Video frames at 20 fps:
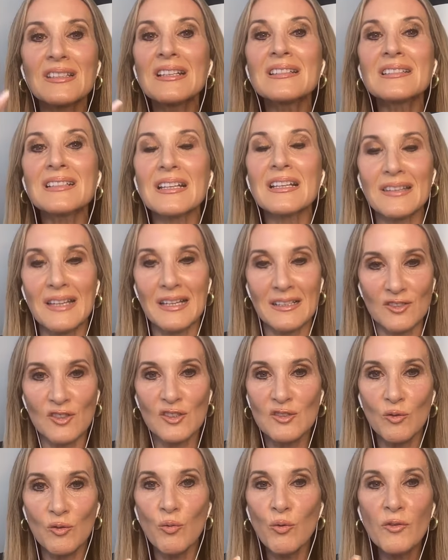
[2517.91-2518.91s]
like that. So it's
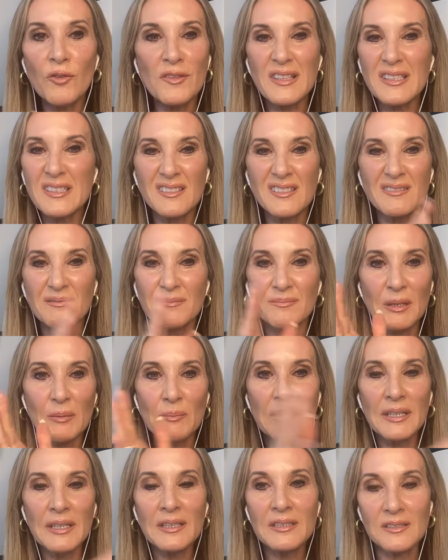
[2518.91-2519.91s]
all there's a
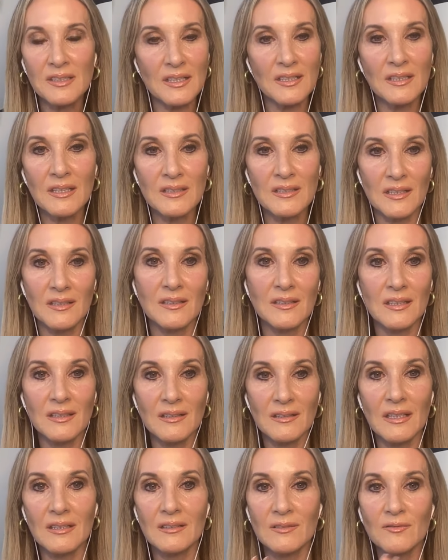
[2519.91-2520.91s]
million techniques out there
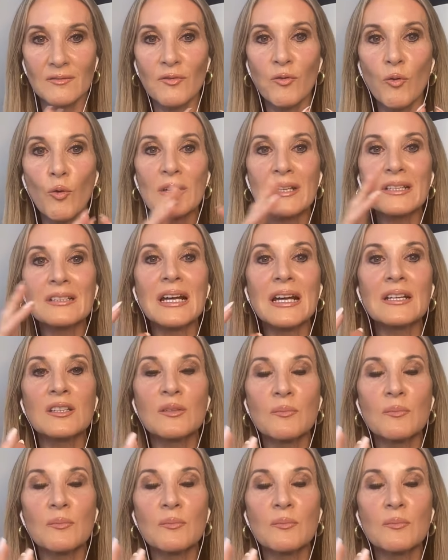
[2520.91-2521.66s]
that fall in under